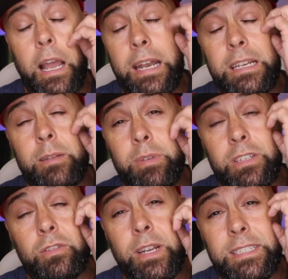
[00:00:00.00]
I need to be
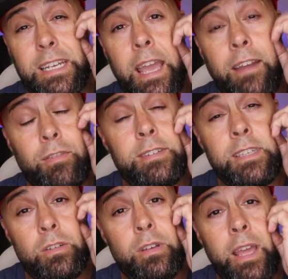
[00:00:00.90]
stretching every
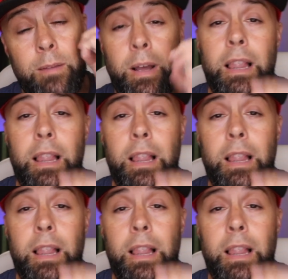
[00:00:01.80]
single day of my